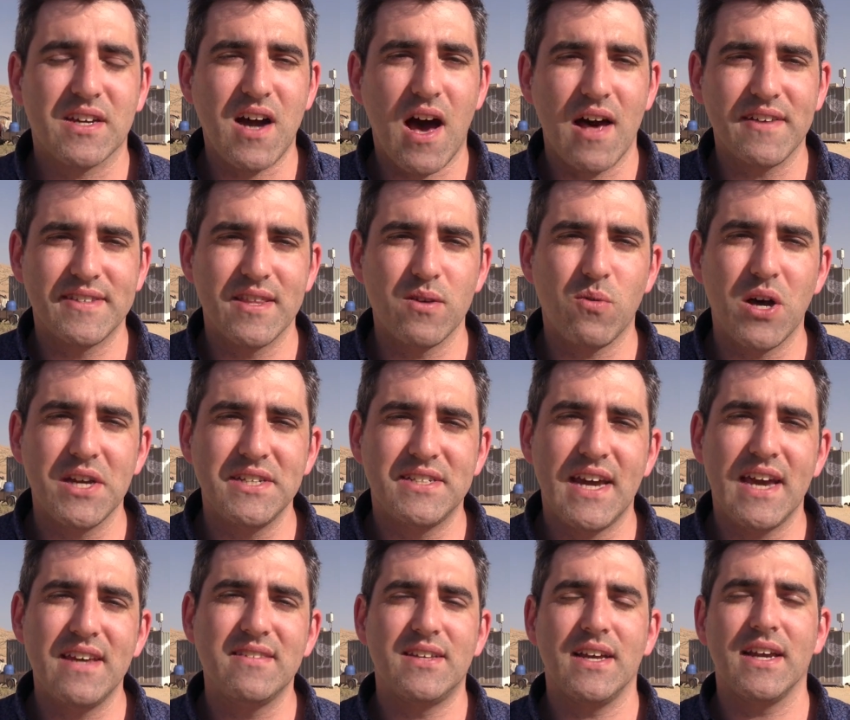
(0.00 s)
The cost of the wine
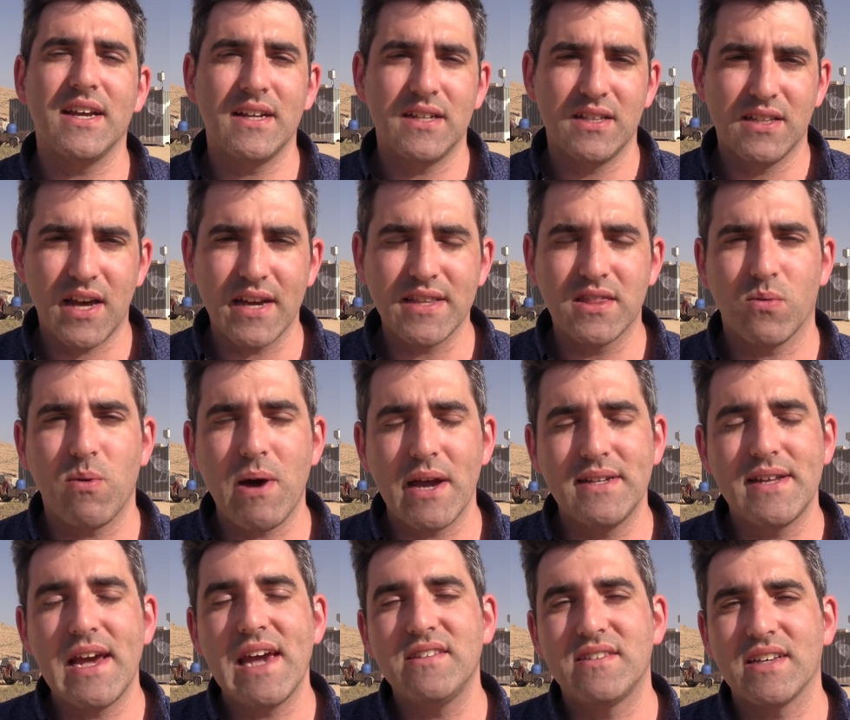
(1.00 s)
tasting, like the
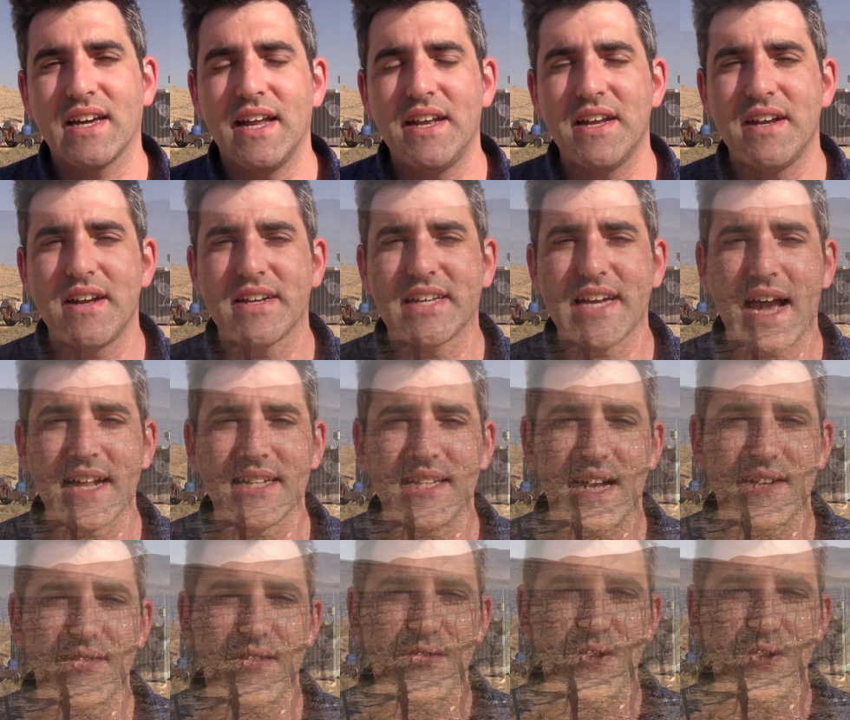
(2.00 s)
wine tasting I did at Katlav